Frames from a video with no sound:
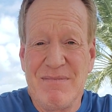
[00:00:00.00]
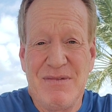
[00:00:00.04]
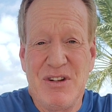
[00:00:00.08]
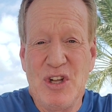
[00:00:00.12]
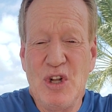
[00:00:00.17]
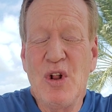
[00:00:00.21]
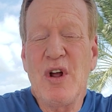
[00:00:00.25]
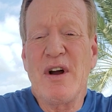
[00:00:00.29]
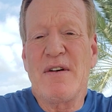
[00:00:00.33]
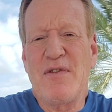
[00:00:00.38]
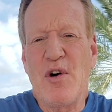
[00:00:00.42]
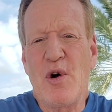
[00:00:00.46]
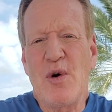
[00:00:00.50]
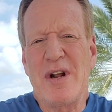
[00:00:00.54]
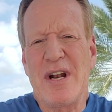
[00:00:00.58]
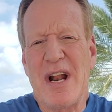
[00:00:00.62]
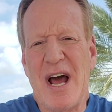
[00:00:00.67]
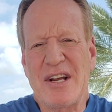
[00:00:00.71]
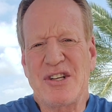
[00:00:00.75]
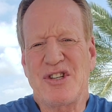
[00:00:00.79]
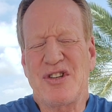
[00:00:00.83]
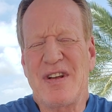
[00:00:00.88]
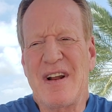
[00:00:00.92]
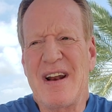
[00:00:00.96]
You look very
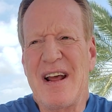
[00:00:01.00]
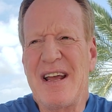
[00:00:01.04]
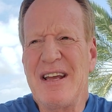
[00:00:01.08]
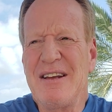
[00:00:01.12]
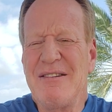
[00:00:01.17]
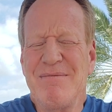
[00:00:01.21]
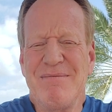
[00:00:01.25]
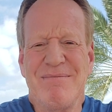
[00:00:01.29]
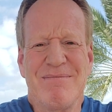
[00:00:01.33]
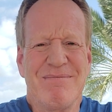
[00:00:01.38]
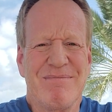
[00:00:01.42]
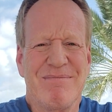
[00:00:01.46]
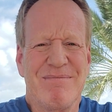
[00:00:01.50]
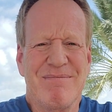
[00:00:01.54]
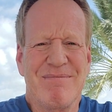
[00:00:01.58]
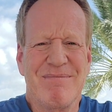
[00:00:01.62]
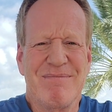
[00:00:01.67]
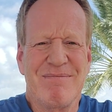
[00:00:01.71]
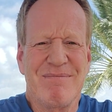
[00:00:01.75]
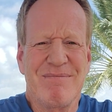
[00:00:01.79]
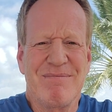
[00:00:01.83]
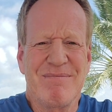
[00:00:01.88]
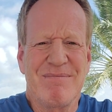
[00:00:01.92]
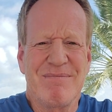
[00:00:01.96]
nice today,
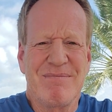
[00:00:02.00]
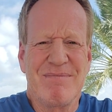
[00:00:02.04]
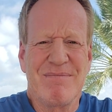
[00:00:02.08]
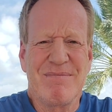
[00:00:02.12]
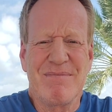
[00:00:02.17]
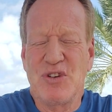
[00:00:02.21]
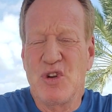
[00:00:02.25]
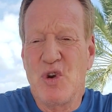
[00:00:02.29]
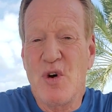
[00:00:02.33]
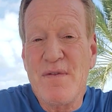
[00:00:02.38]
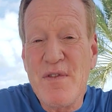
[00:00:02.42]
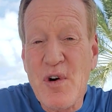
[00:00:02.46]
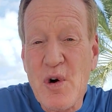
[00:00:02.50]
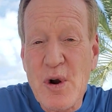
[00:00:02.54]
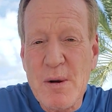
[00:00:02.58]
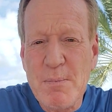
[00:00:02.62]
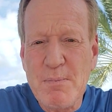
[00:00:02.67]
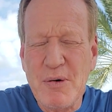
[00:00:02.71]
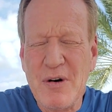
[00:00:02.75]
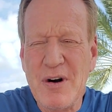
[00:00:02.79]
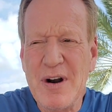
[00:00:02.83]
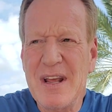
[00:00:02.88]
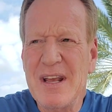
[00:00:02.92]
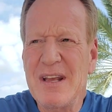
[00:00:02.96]
you're very
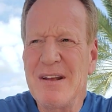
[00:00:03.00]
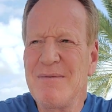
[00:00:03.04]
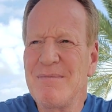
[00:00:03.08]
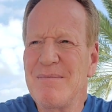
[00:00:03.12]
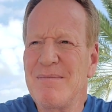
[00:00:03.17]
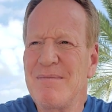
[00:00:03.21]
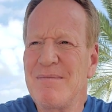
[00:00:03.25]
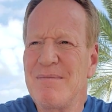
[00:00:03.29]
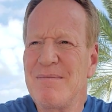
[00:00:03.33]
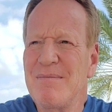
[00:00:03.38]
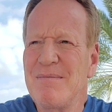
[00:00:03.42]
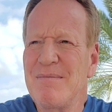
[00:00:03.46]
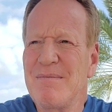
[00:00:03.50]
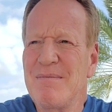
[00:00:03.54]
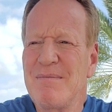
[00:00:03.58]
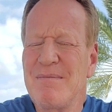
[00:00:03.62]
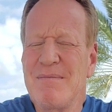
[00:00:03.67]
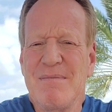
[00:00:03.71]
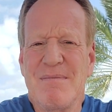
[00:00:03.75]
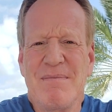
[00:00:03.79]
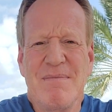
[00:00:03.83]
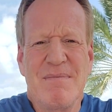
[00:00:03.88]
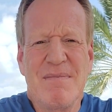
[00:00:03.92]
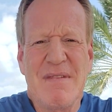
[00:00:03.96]
pretty,
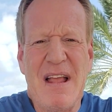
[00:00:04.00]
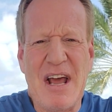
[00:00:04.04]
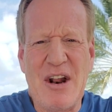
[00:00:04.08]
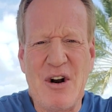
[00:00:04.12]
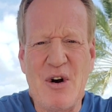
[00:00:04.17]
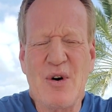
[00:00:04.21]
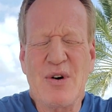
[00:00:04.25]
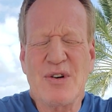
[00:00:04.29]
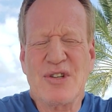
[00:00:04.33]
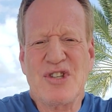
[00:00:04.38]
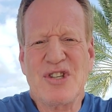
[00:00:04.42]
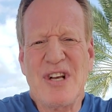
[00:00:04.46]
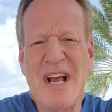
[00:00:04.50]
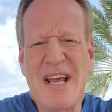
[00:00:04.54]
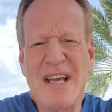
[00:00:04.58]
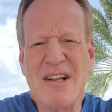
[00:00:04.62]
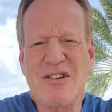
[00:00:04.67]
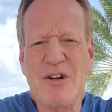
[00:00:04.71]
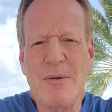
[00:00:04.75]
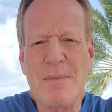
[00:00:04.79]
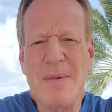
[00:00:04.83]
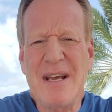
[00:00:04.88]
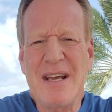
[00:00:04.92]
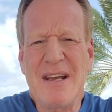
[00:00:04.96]
and her saying
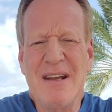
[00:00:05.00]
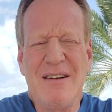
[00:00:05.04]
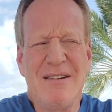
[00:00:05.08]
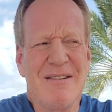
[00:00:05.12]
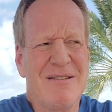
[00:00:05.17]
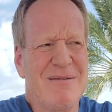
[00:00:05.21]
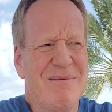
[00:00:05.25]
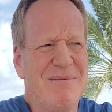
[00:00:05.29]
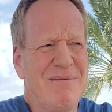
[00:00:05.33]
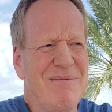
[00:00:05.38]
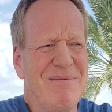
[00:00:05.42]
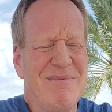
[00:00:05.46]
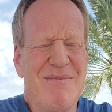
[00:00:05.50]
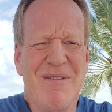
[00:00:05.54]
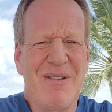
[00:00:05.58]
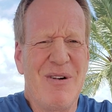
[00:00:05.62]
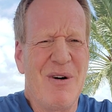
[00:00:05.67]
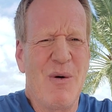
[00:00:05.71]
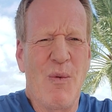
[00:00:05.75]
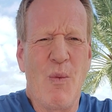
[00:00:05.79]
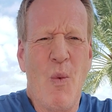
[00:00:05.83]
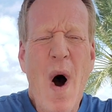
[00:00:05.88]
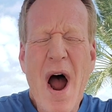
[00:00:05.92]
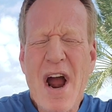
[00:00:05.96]
to me,
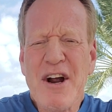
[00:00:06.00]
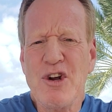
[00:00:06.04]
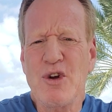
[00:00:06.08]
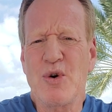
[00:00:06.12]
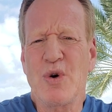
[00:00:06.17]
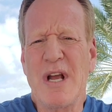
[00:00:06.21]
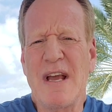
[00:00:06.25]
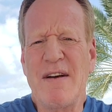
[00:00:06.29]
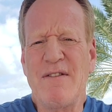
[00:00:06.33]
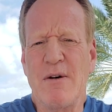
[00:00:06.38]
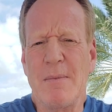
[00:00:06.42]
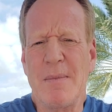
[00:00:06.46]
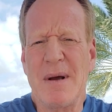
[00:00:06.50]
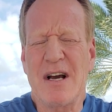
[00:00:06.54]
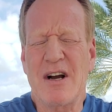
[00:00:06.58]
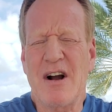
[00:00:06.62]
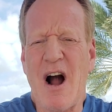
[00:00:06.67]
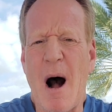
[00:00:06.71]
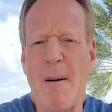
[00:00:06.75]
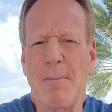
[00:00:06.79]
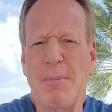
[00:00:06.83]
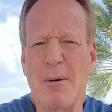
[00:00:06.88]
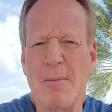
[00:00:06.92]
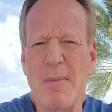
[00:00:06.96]
Why are you giving me a
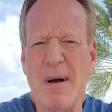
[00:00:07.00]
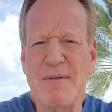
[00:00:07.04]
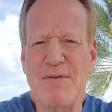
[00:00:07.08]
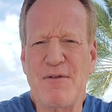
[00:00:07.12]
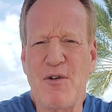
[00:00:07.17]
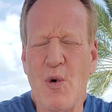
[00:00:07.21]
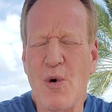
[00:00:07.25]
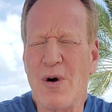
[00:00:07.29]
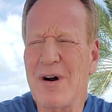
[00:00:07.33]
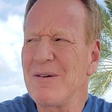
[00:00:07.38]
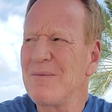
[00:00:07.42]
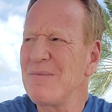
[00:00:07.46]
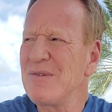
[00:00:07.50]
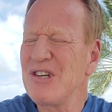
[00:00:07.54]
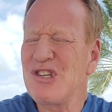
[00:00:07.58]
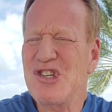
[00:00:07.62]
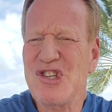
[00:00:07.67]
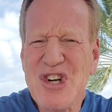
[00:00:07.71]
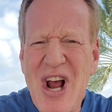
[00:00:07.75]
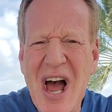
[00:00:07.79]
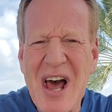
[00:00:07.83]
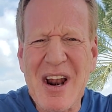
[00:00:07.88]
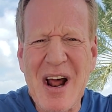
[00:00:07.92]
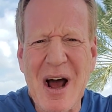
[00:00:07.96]
compliment for?
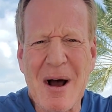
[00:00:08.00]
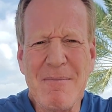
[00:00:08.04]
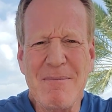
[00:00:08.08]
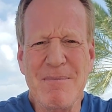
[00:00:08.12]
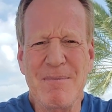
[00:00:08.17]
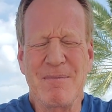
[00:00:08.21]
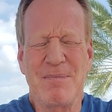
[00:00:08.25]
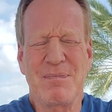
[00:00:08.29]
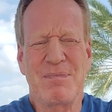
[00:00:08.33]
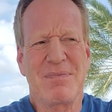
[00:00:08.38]
Shut up.